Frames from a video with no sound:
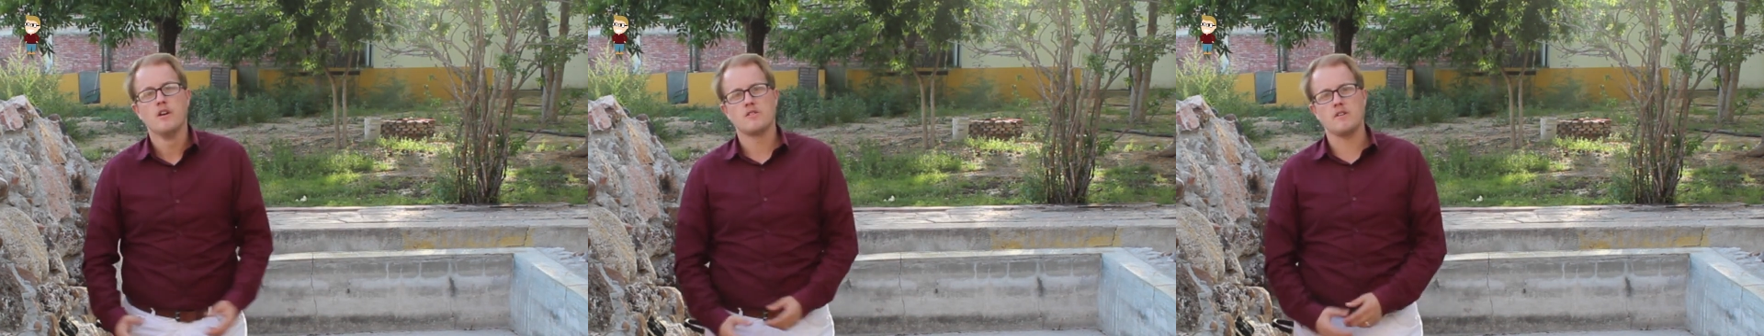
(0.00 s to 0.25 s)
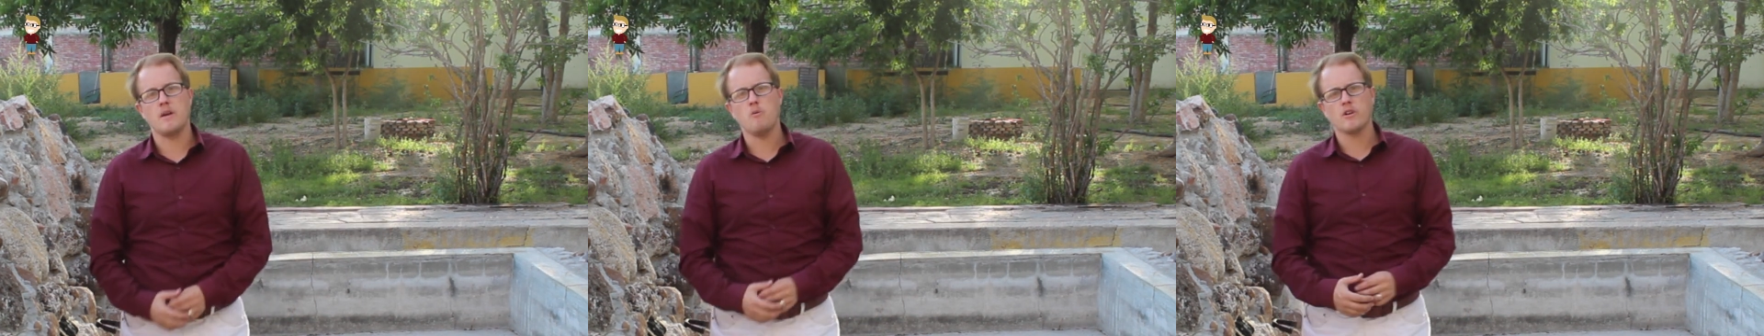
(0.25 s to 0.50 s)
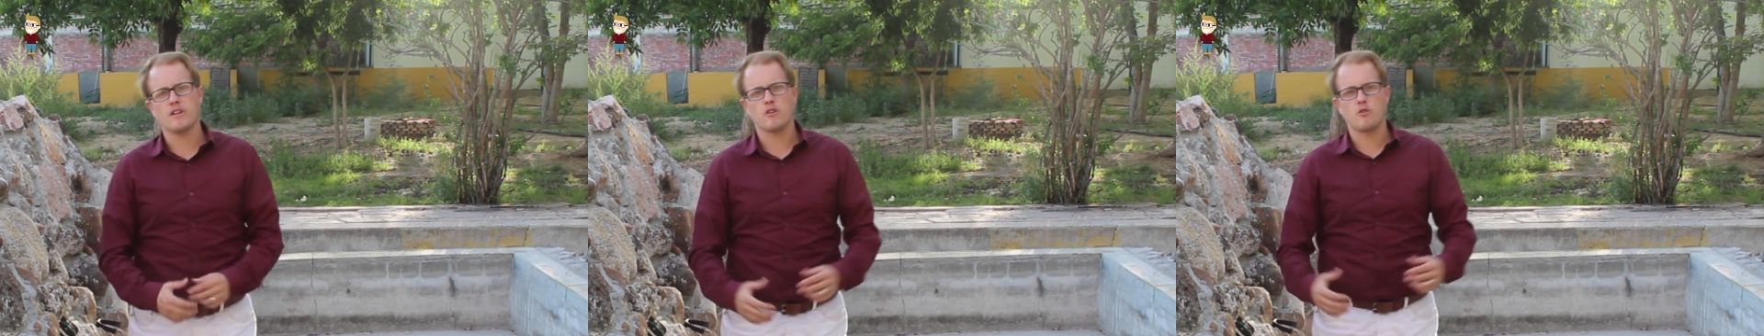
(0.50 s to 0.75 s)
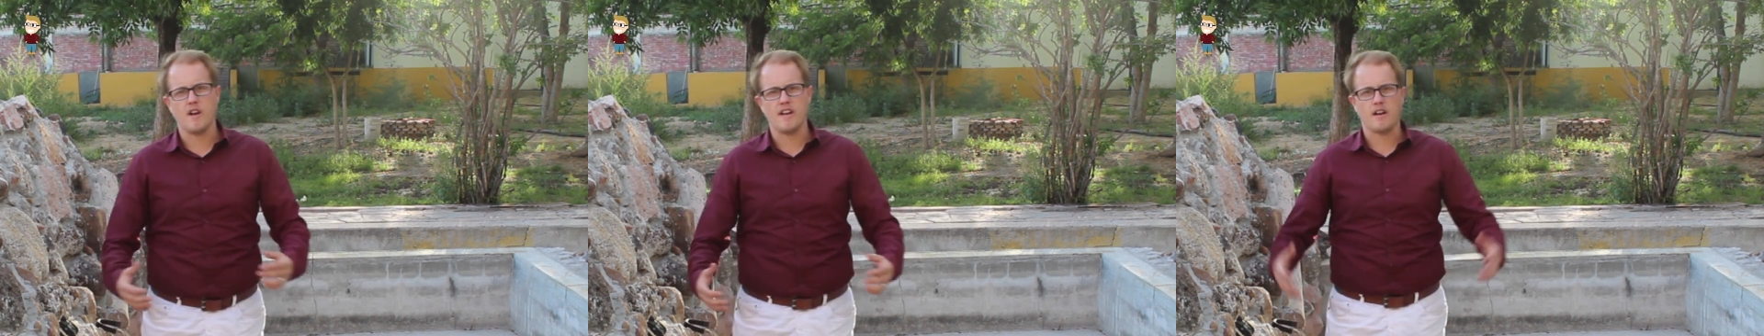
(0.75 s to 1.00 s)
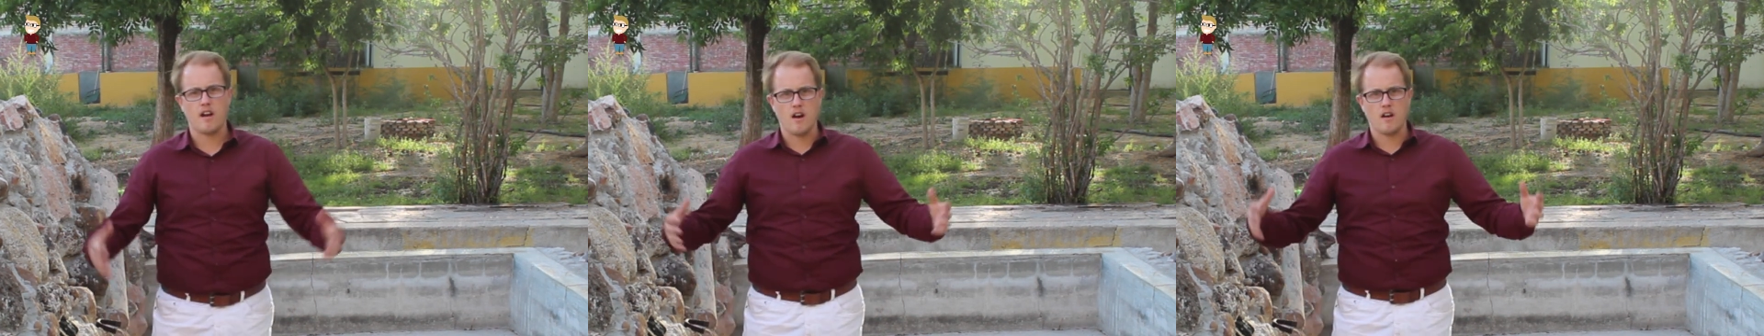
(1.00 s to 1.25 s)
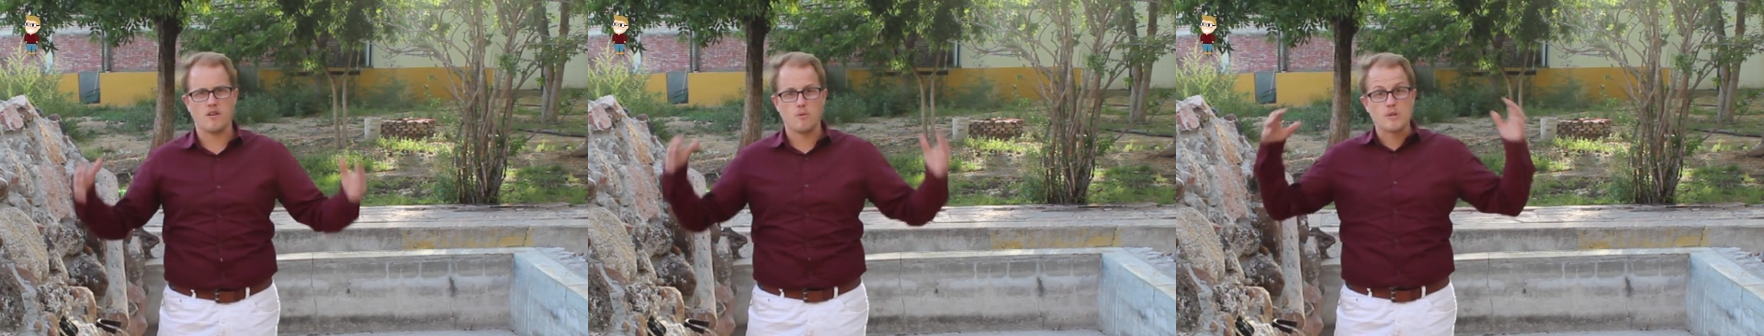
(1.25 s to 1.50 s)
So they wanted to create a
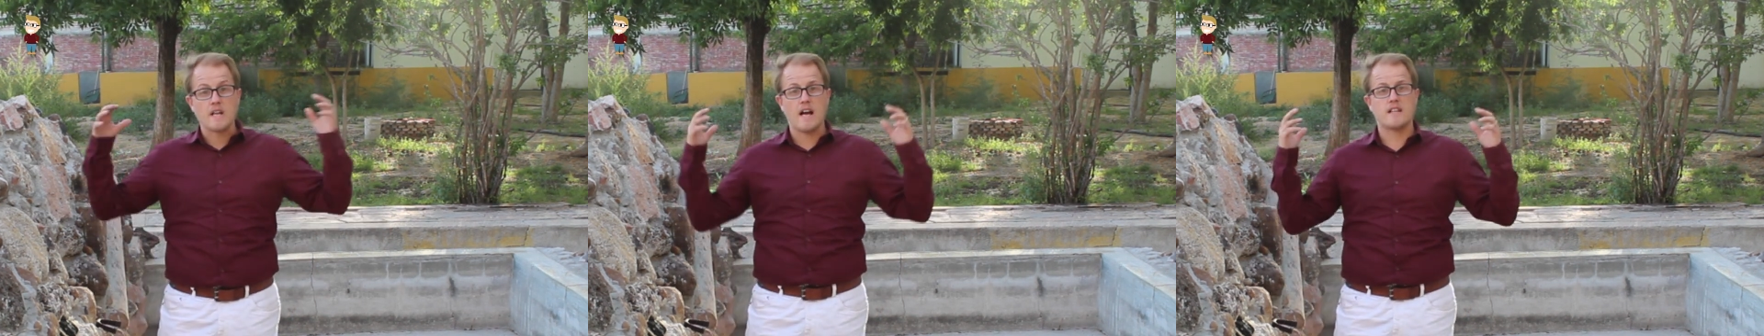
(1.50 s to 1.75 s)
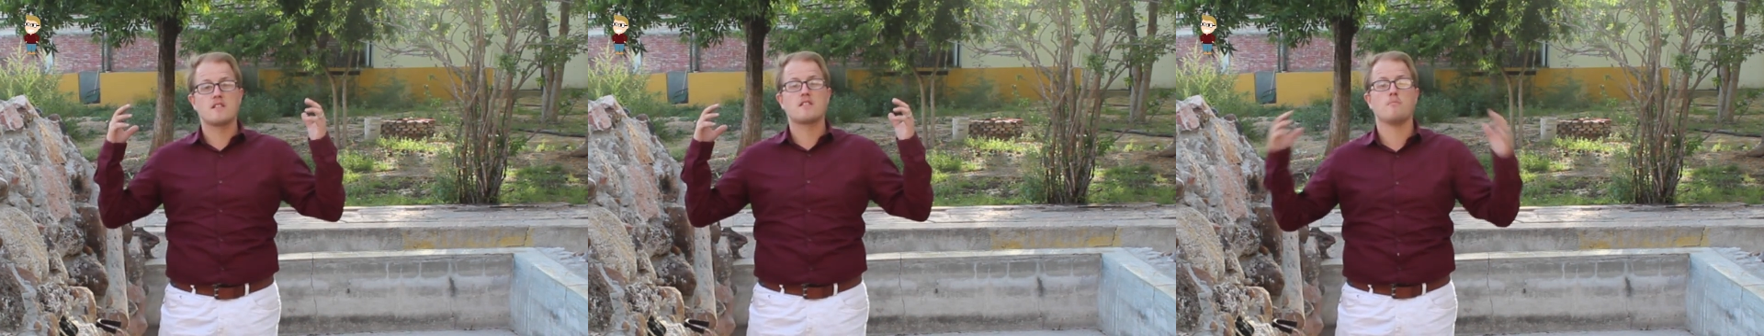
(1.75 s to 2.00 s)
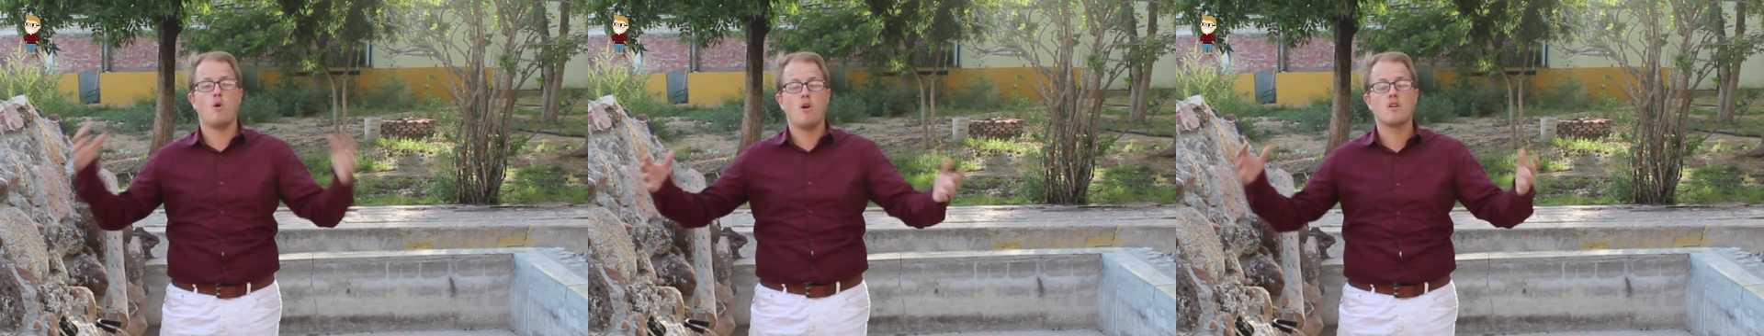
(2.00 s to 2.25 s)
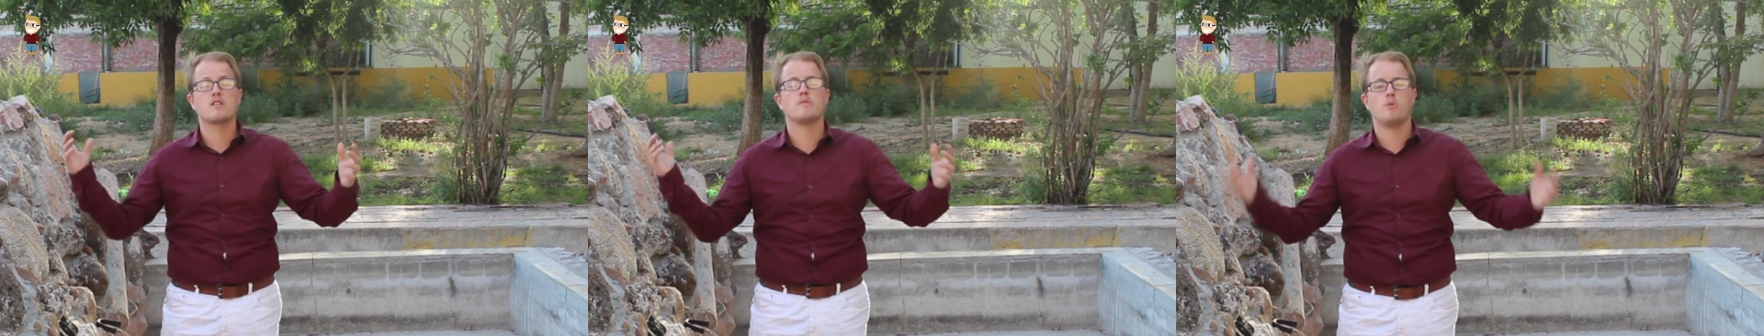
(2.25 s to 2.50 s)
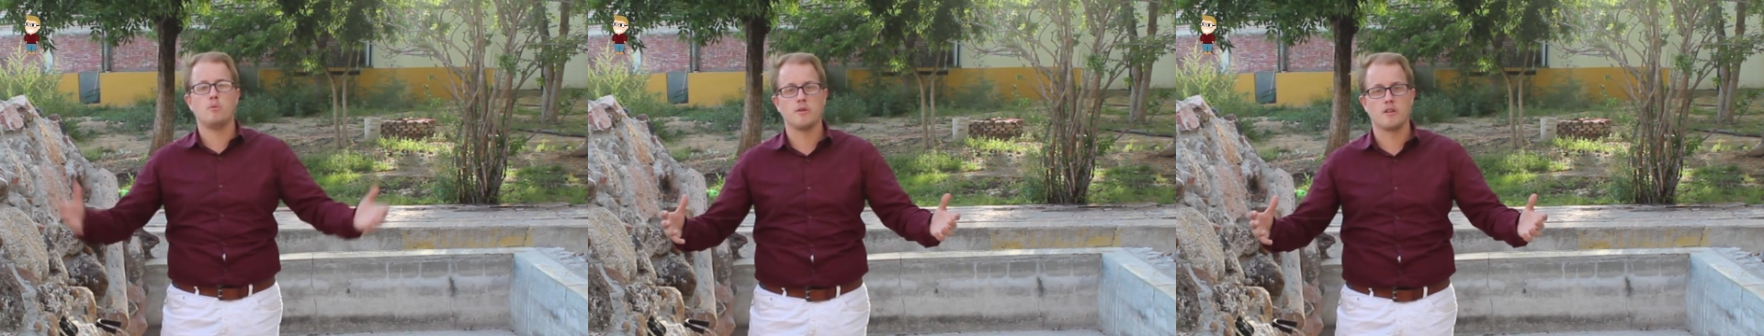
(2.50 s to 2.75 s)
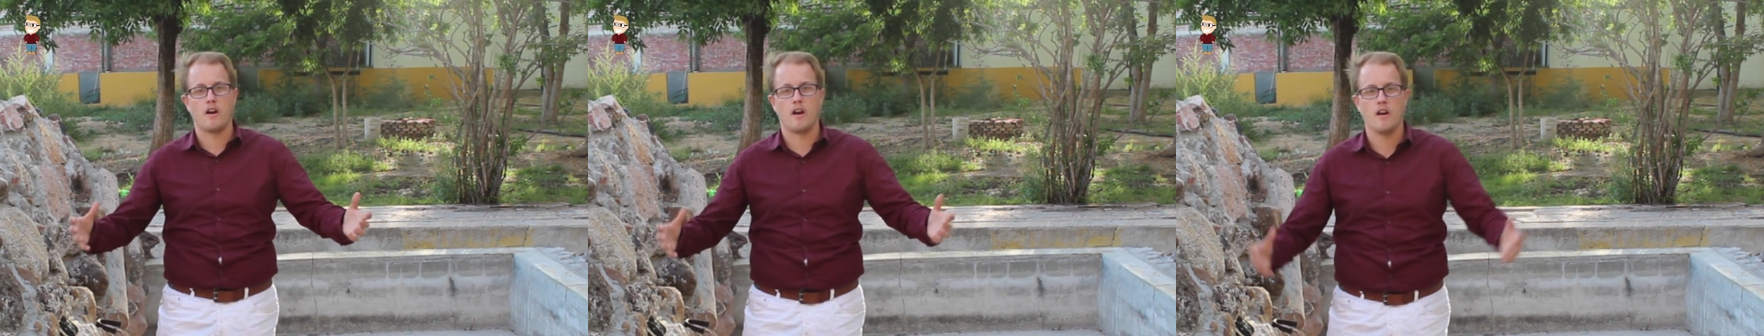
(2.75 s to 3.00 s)
car that was as small as a
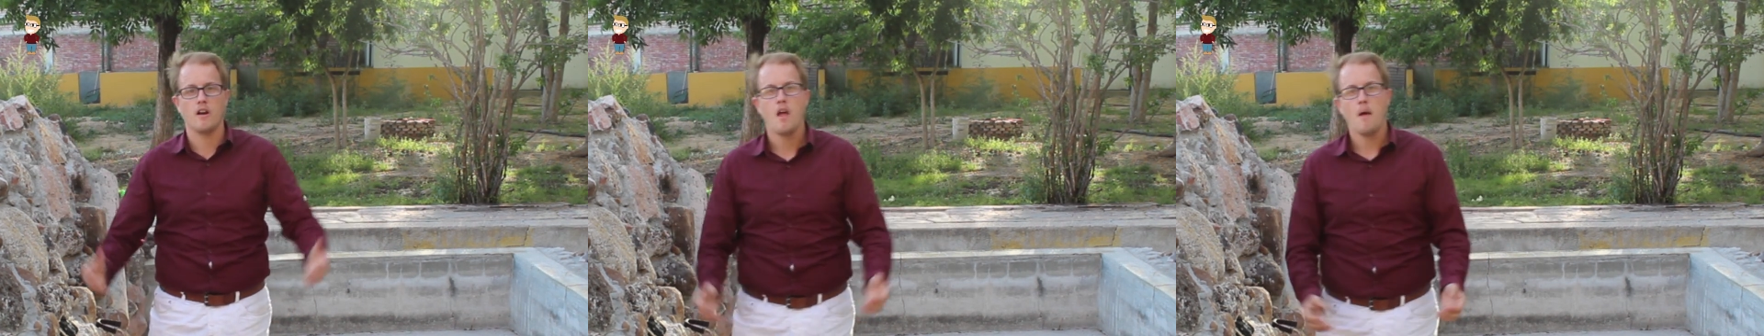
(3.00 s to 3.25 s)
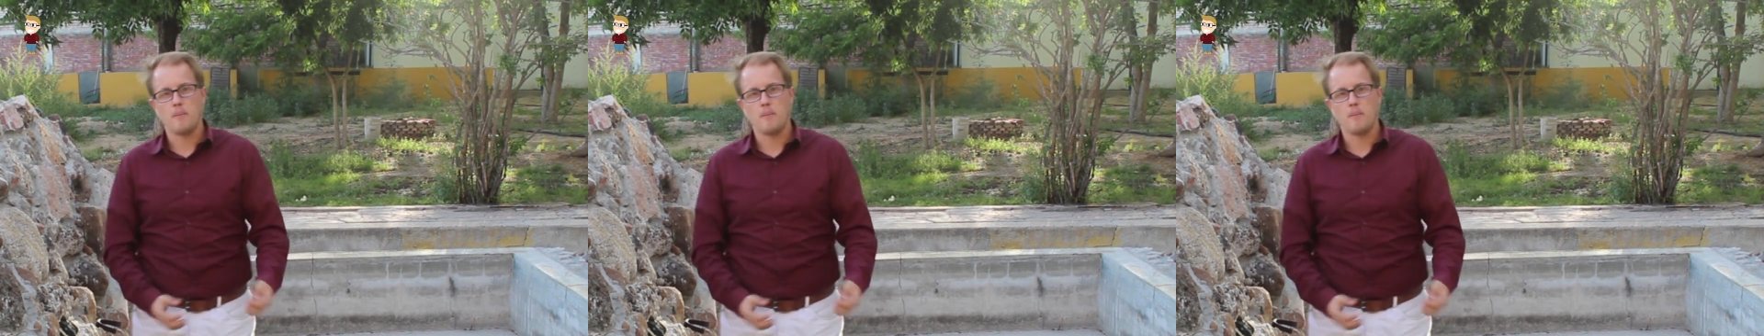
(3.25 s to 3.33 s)
bubble car